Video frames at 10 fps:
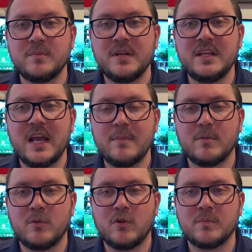be
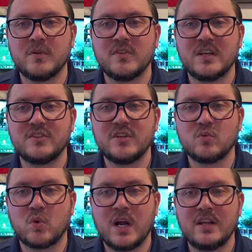capable of
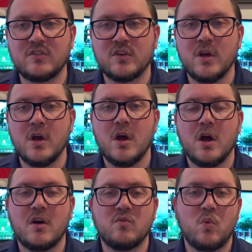possessing rights
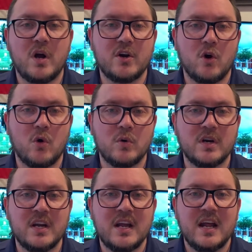of one's own,